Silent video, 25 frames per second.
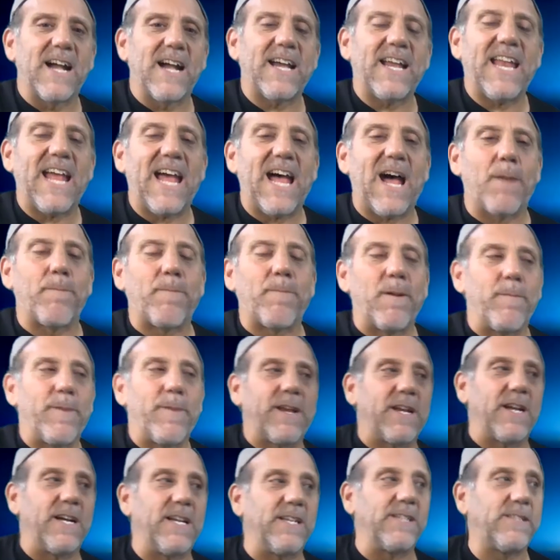going to happen
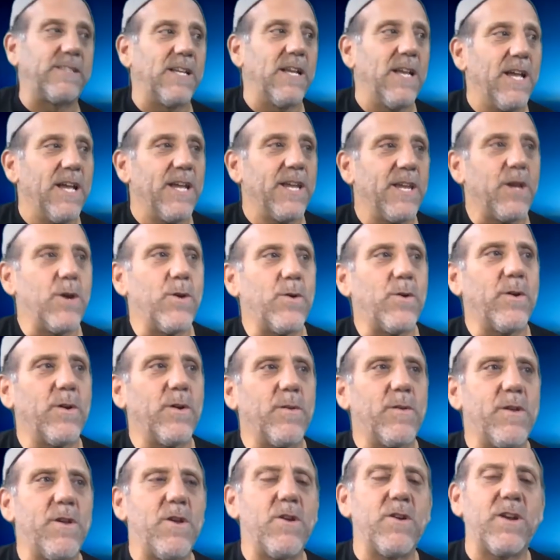because
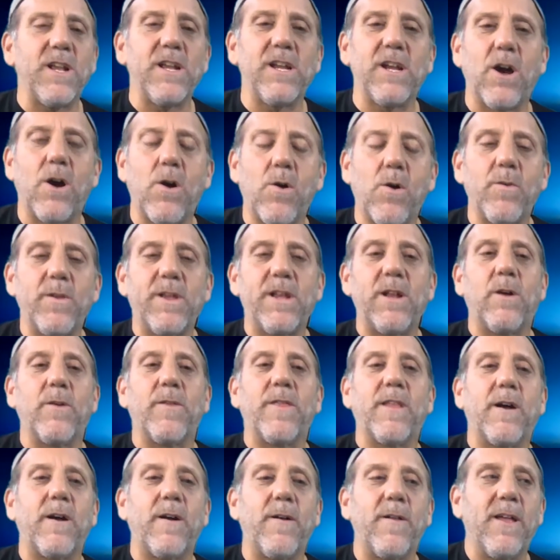you can go,
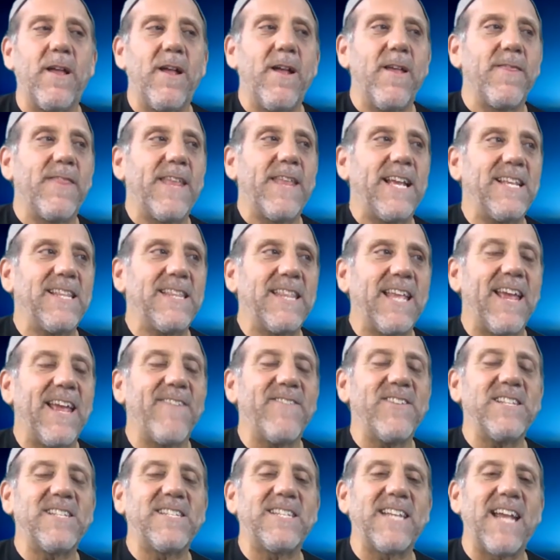they
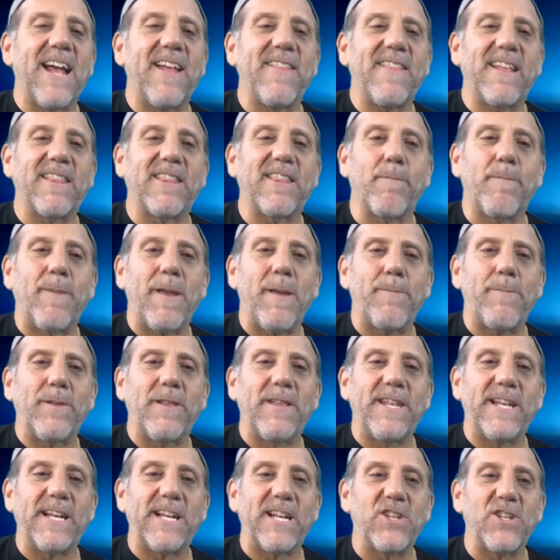even said that the
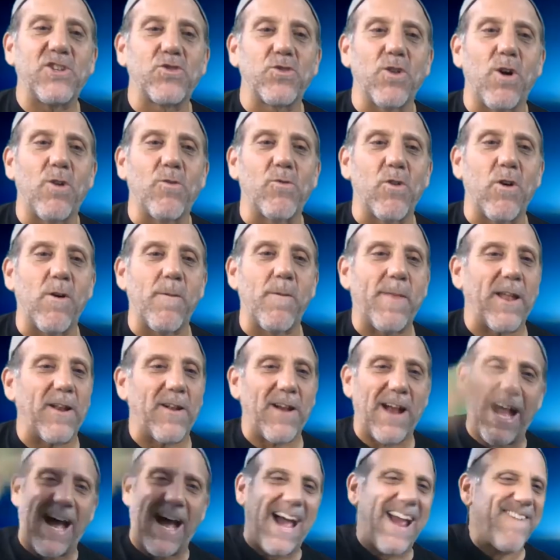people in the control room that
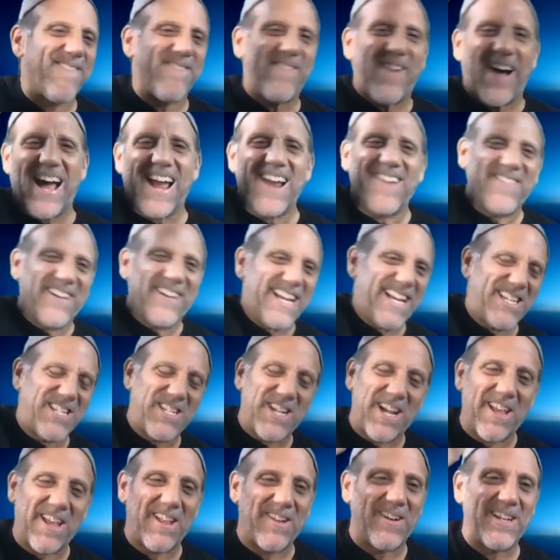are high-fiving each
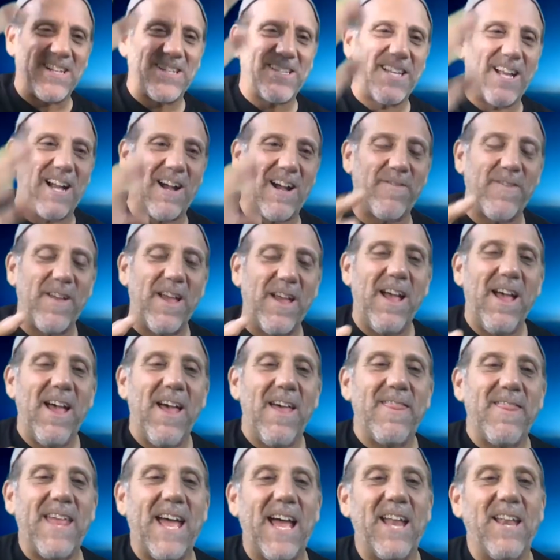other and stuff,
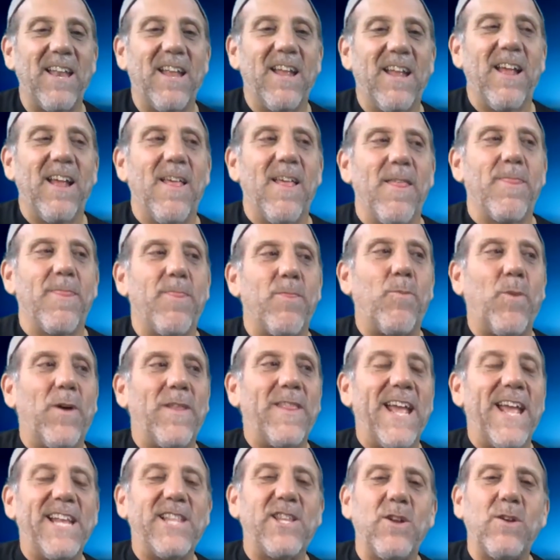that
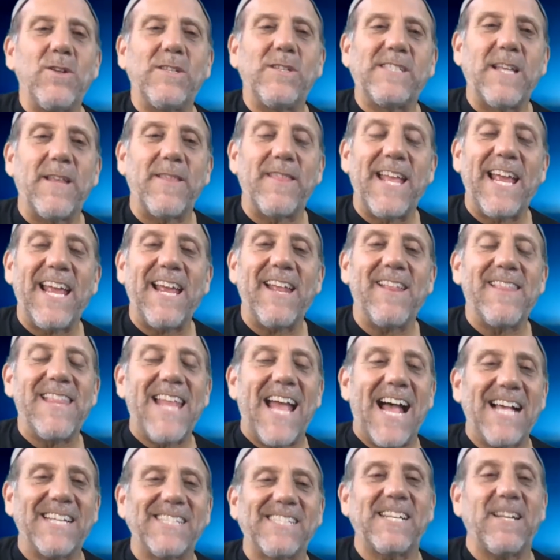when they do,
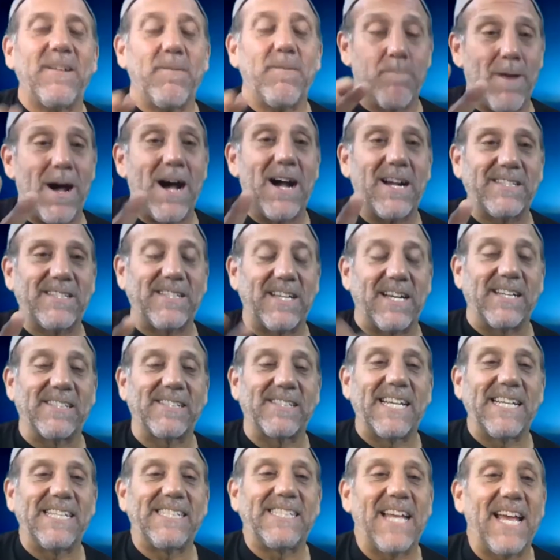NASA mocks us.
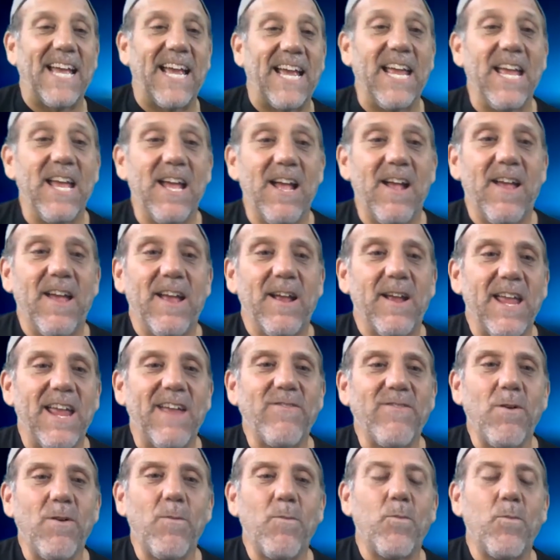They say,
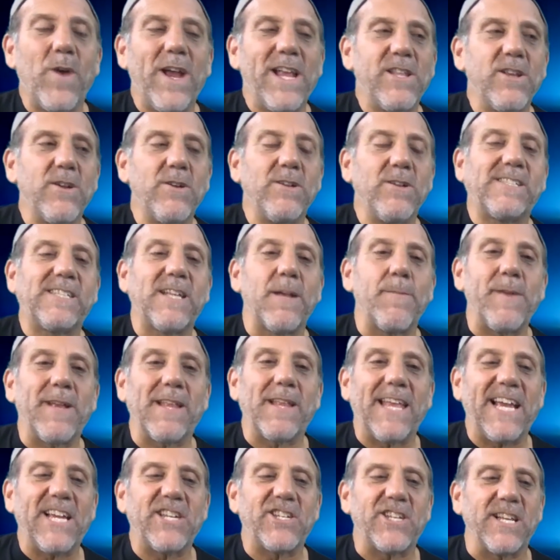even we do
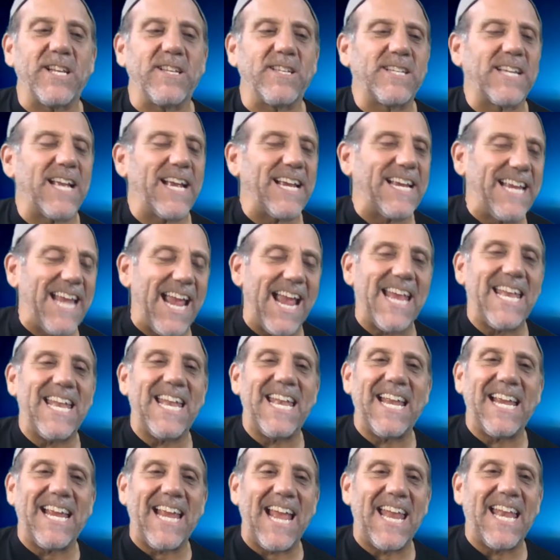simulations again
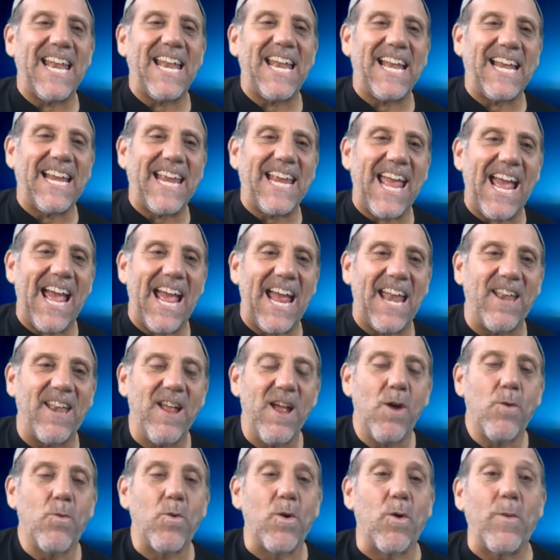and again and again,
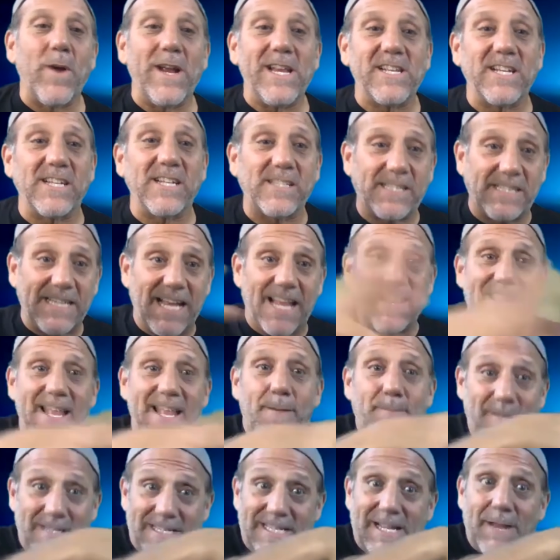where we just send
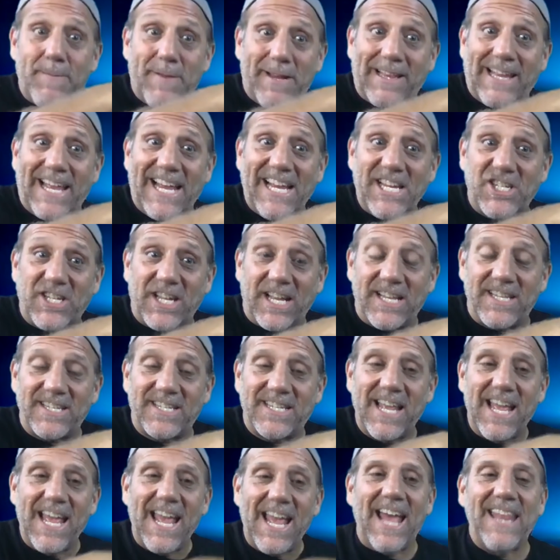them
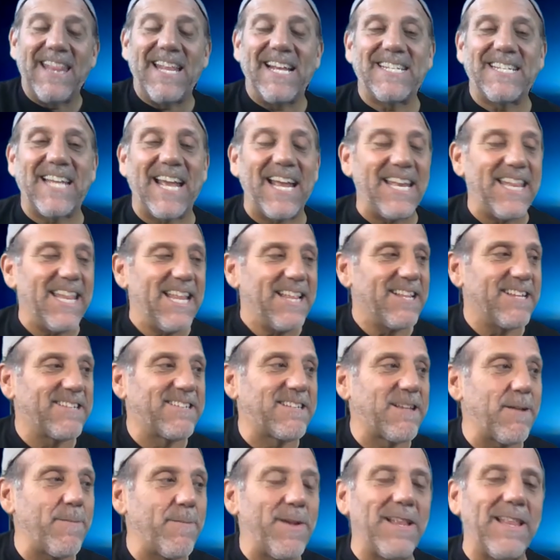simulations, and they say the
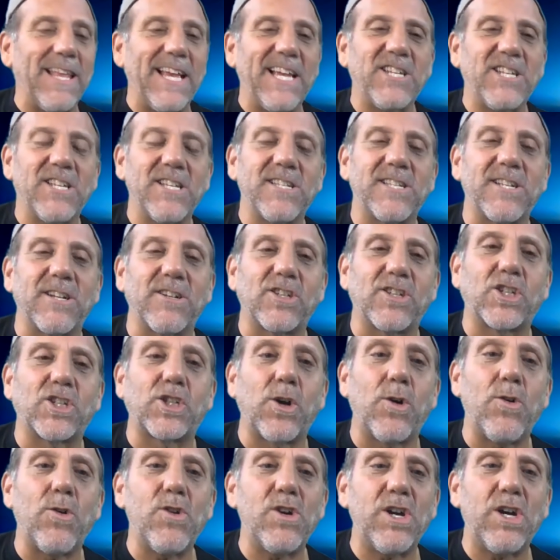simulations are
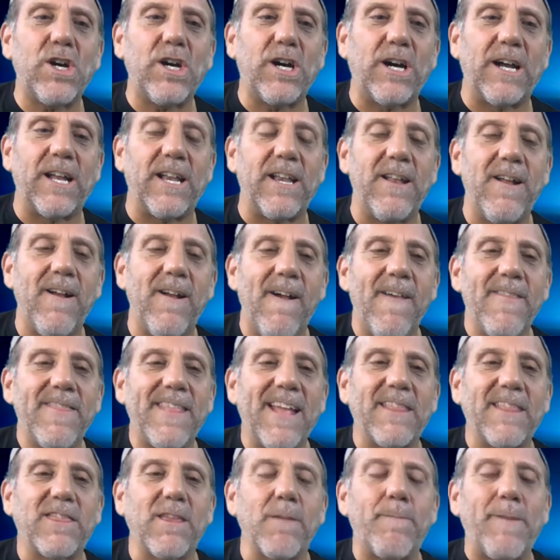so good
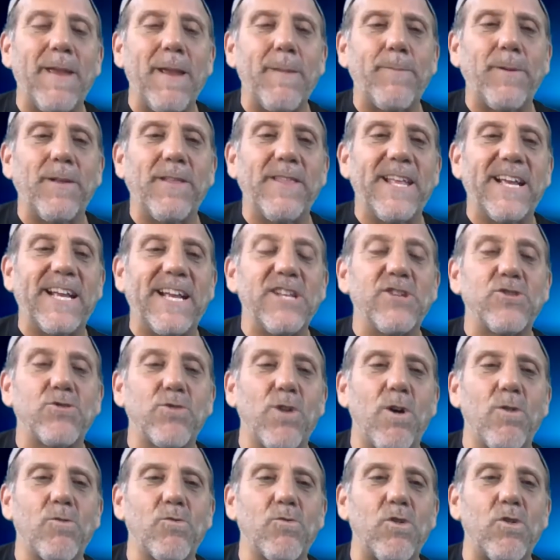that the people in the
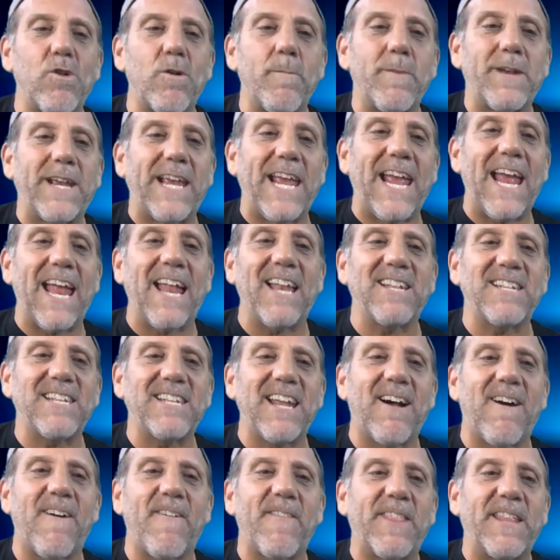control room can't
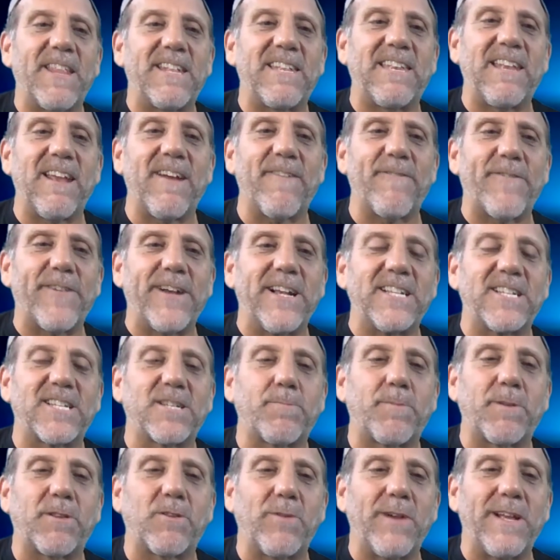tell the
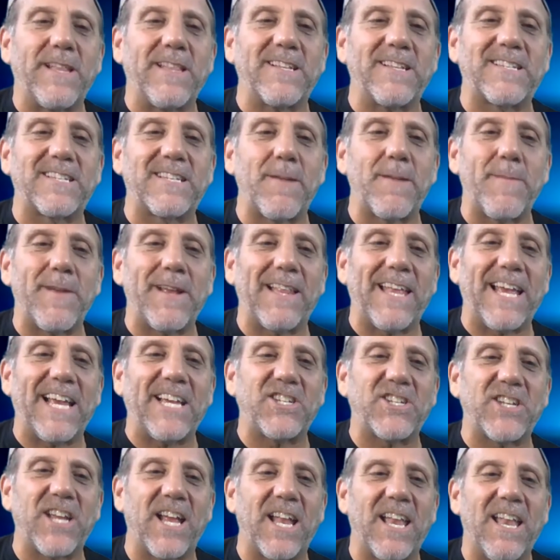difference between the
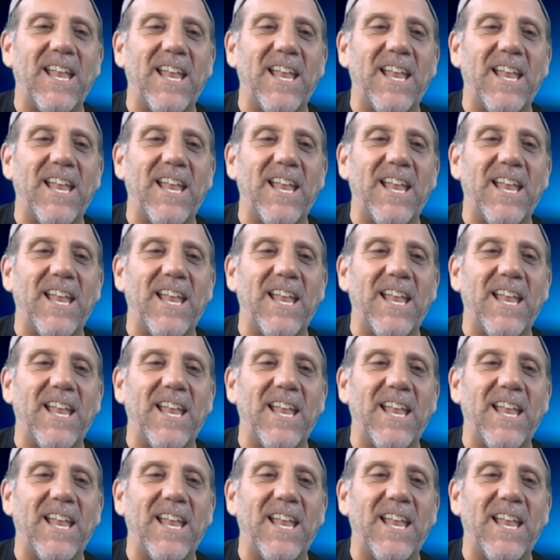simulation